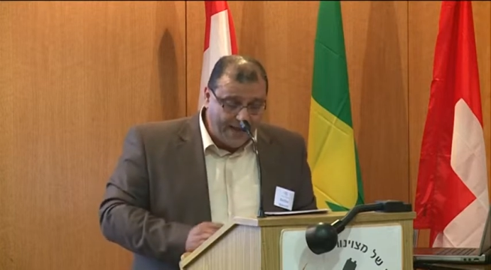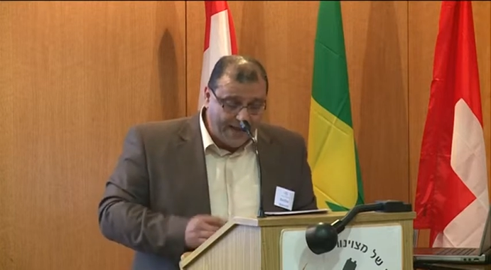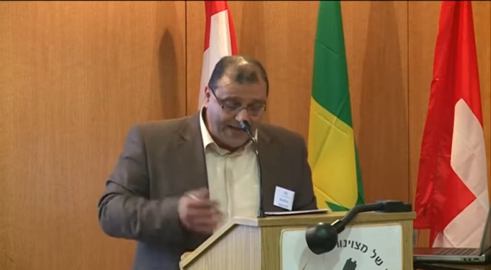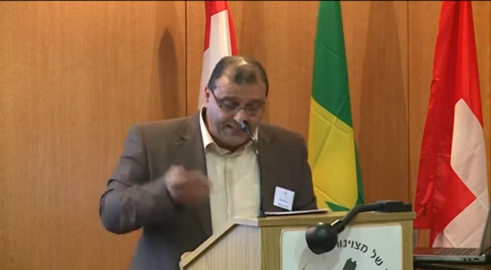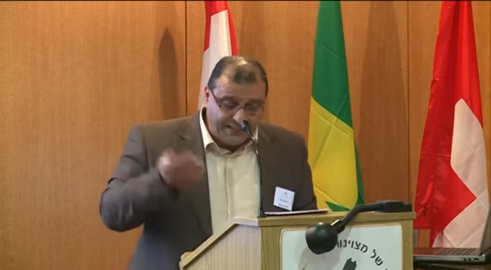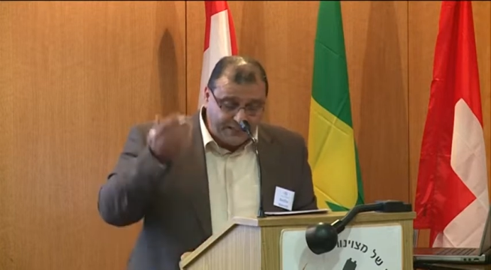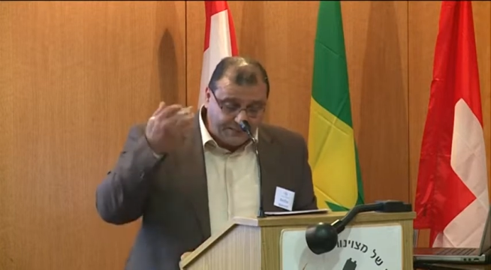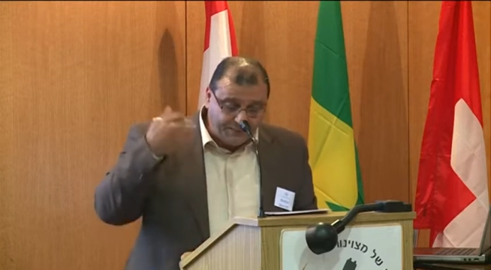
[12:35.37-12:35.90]

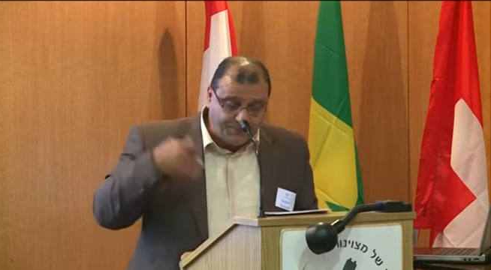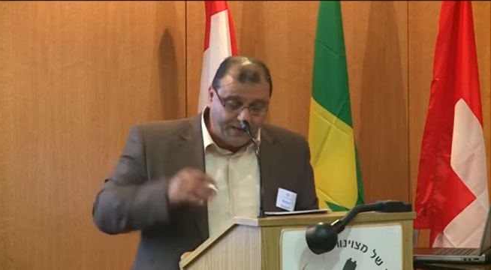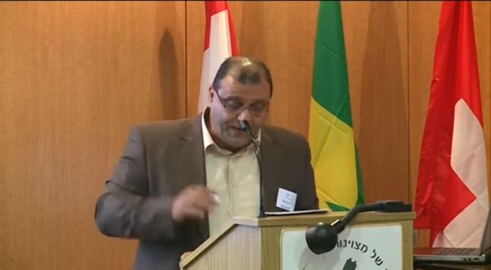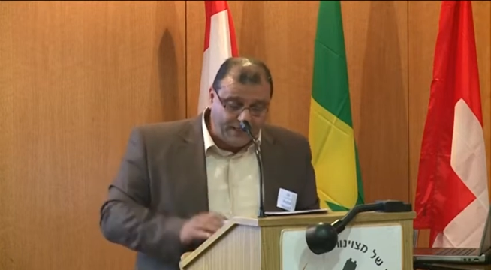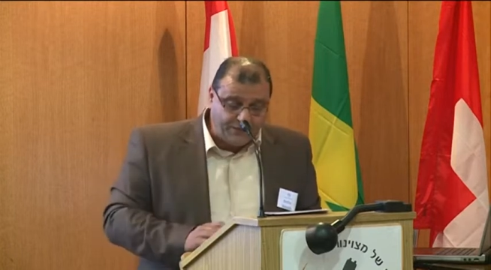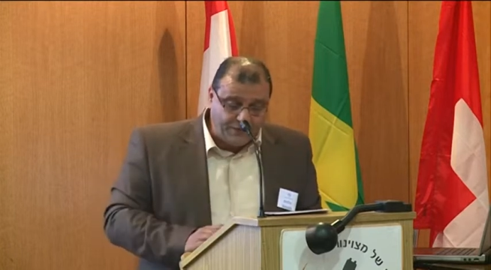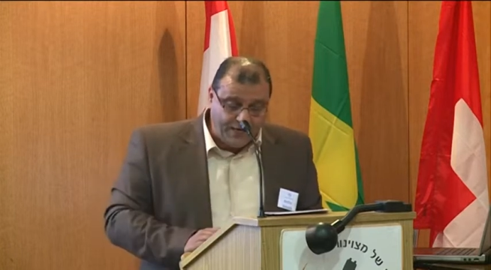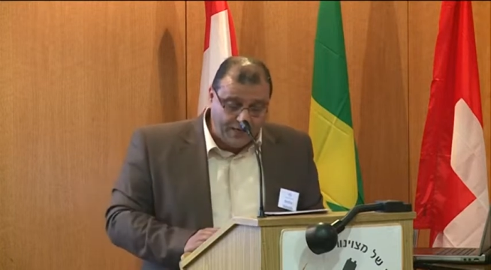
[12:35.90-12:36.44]
As
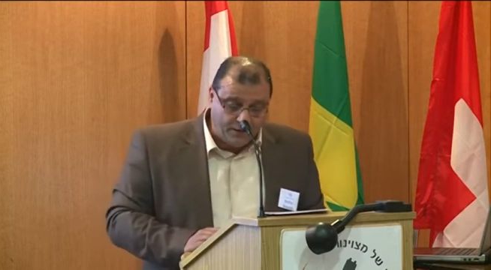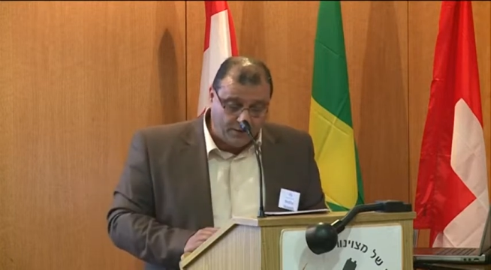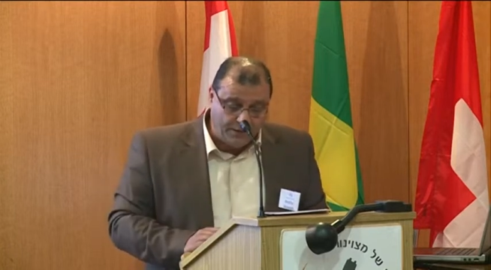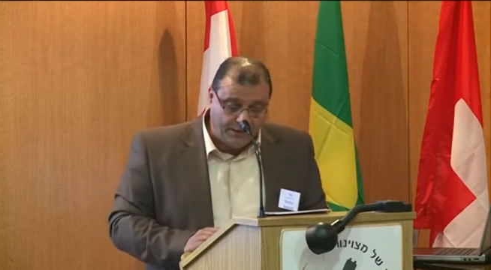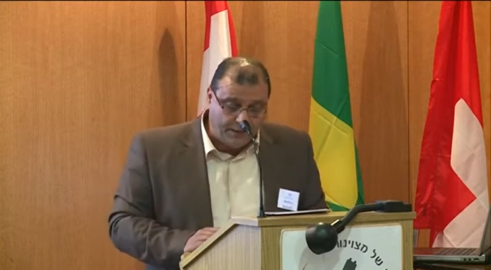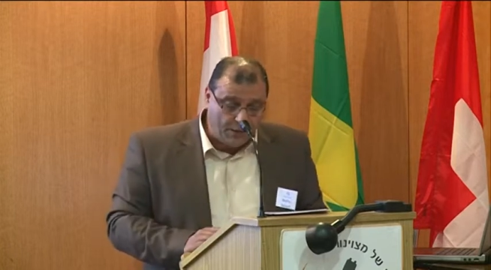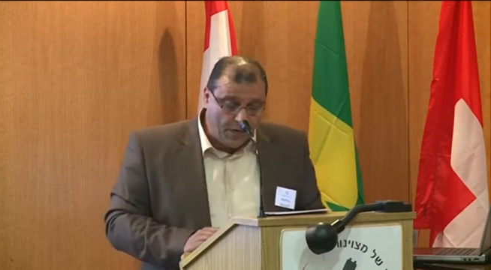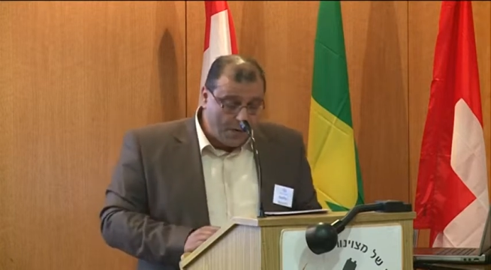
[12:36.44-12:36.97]
explained
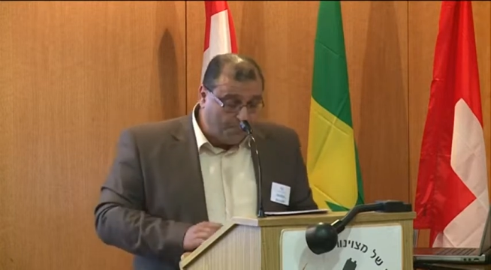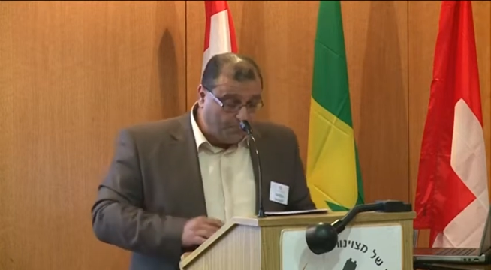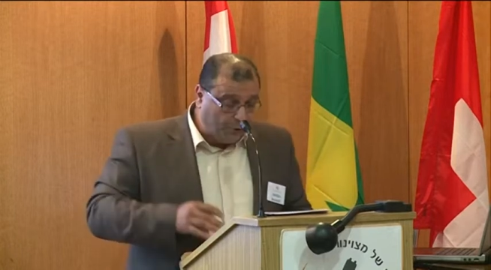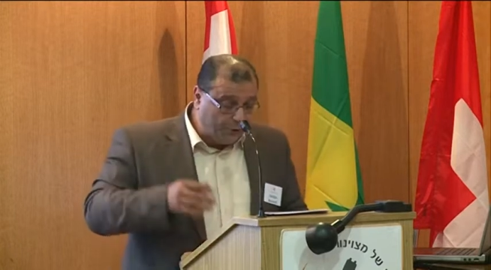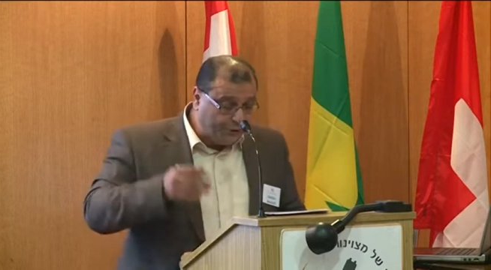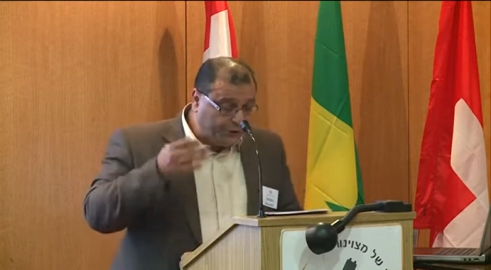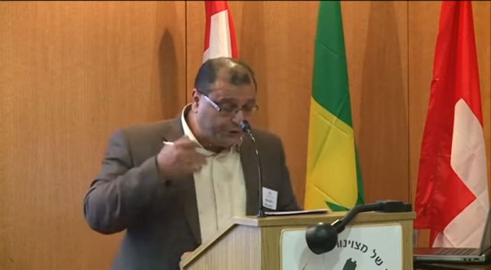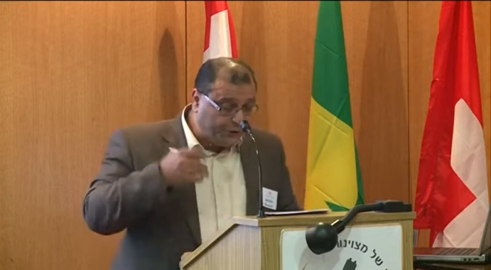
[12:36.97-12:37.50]
earlier,
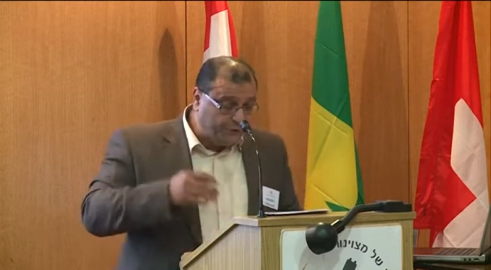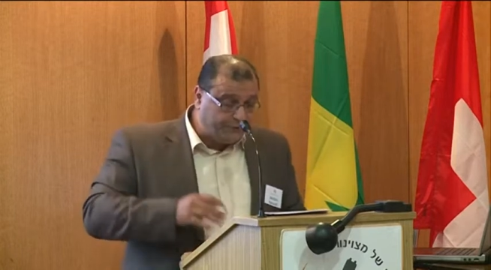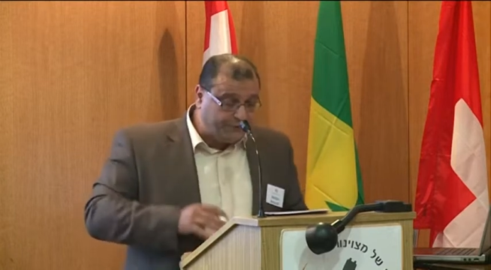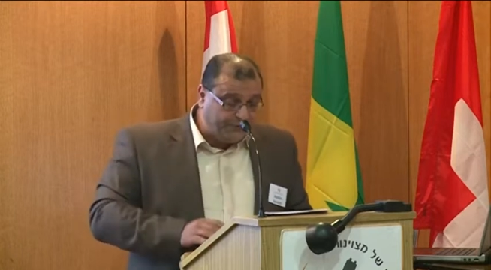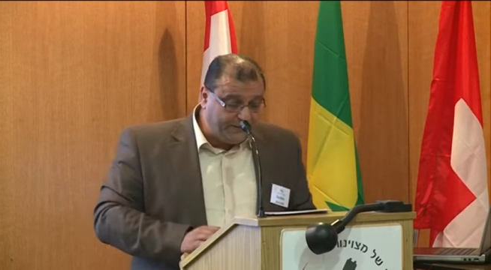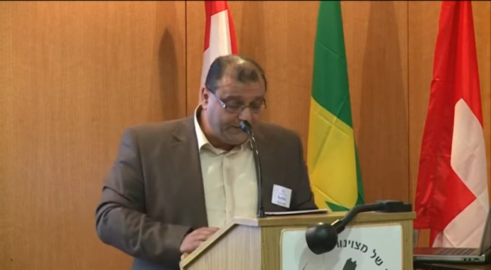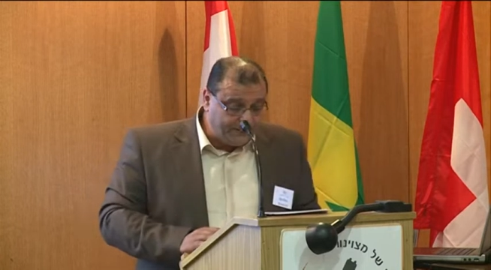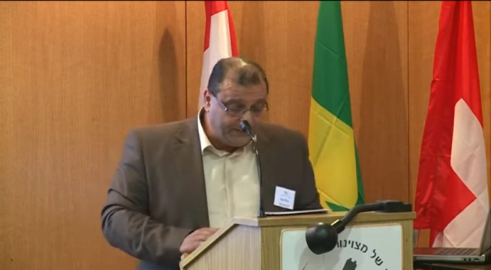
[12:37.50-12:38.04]
most
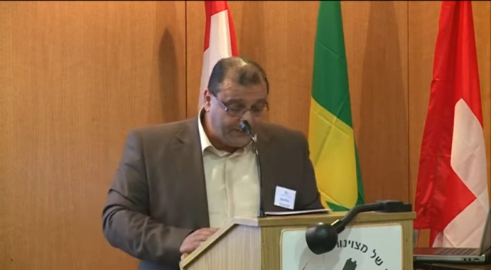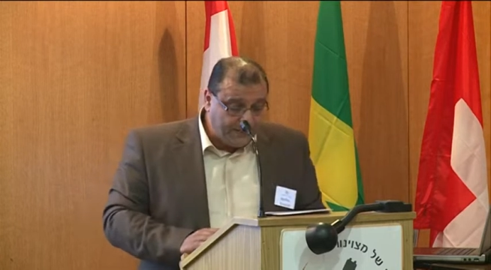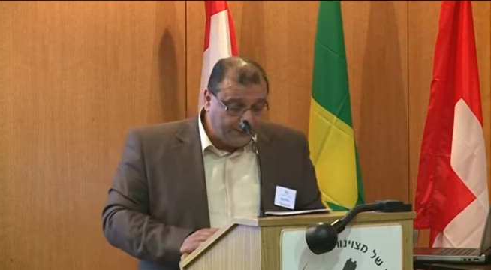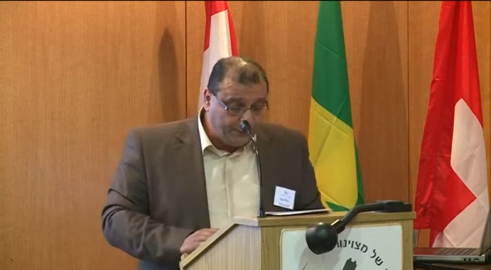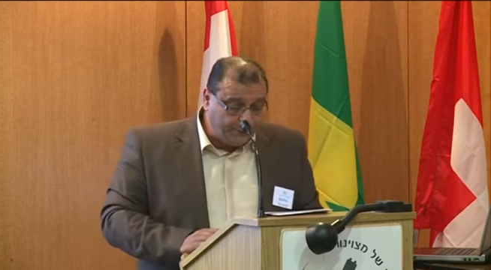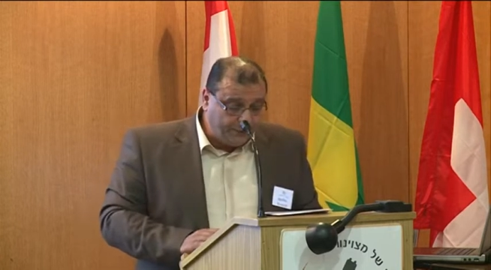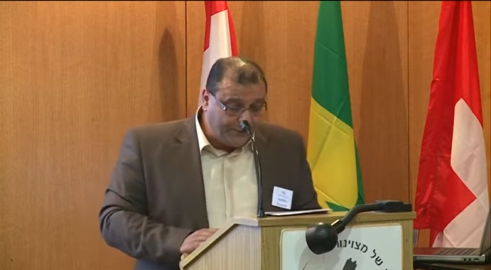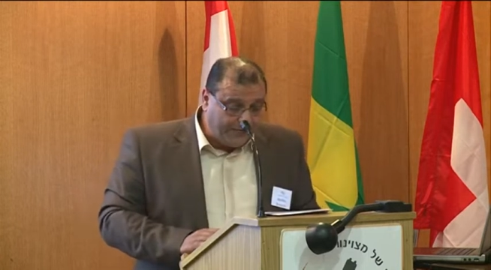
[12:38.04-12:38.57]
students
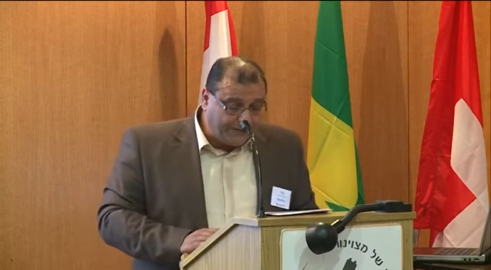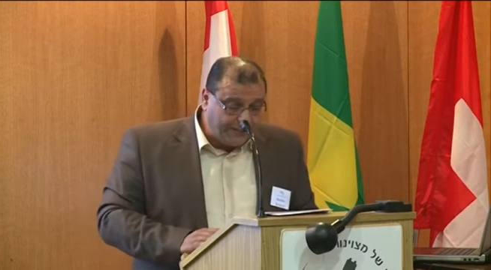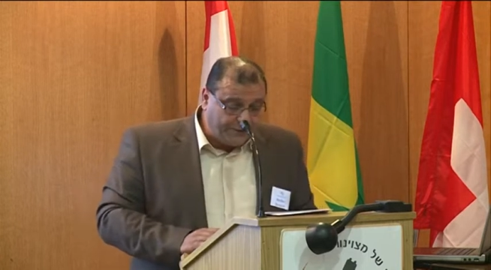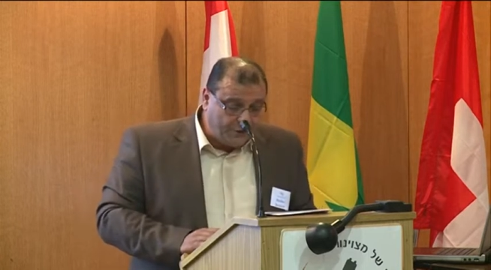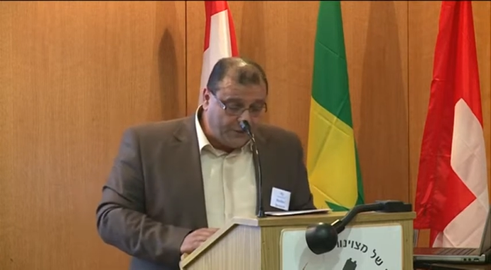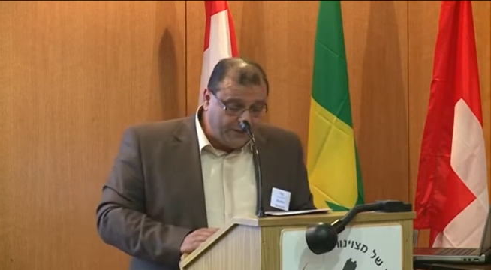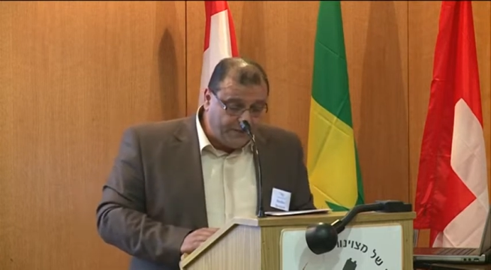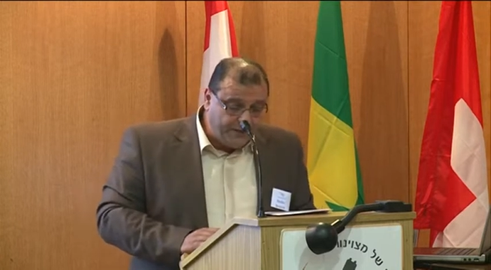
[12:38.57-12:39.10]
do not
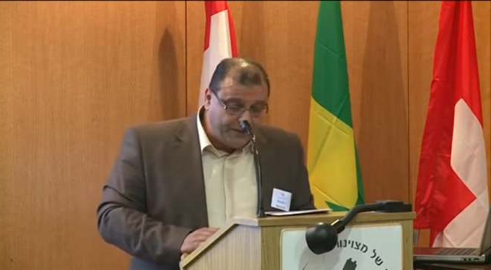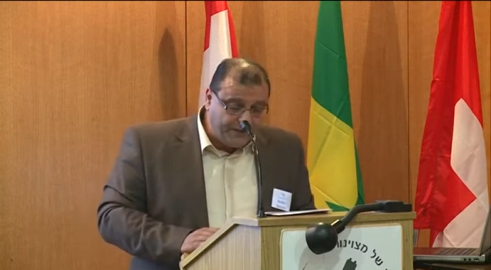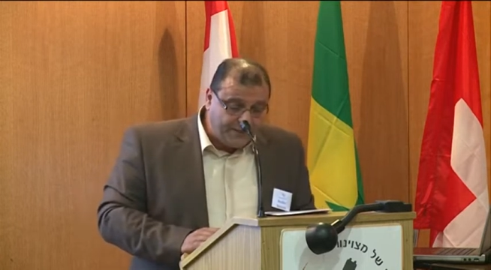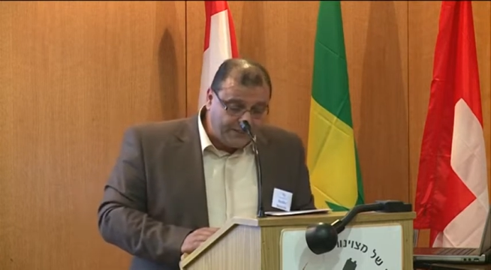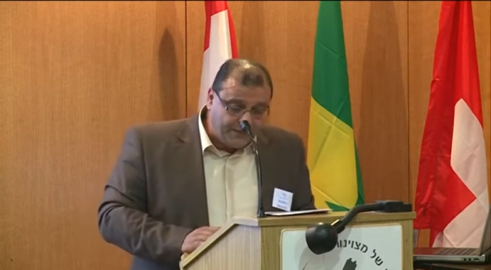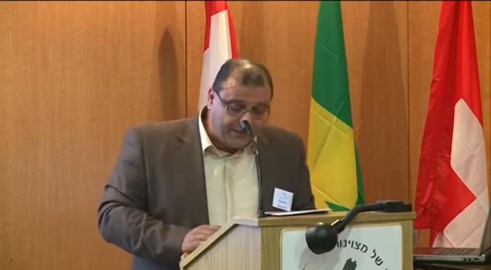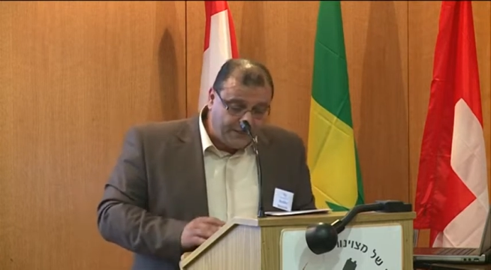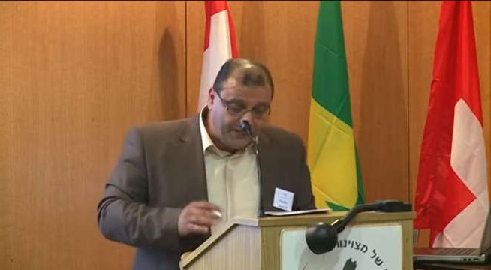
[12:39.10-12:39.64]
achieve the
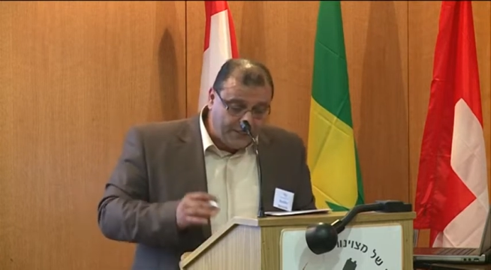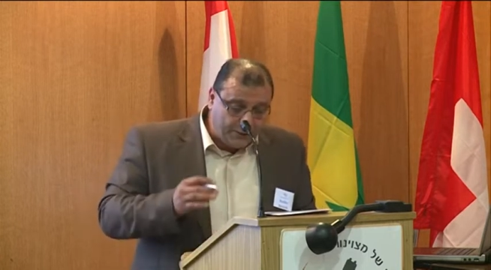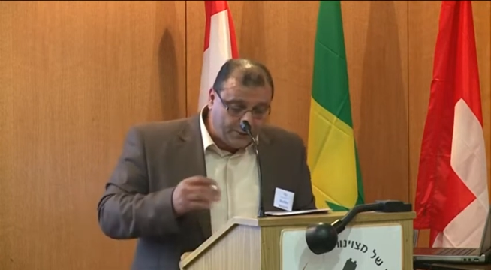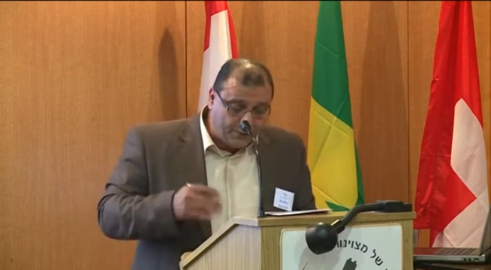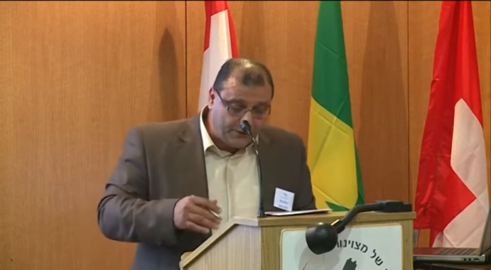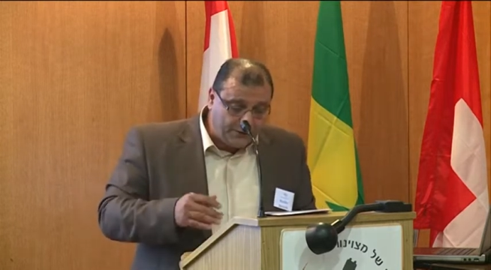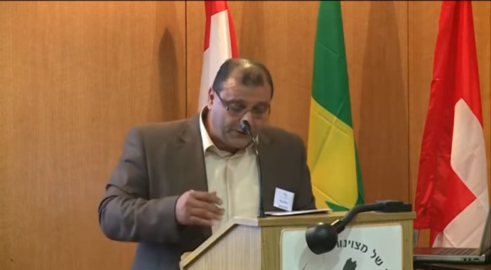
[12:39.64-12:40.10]
necessary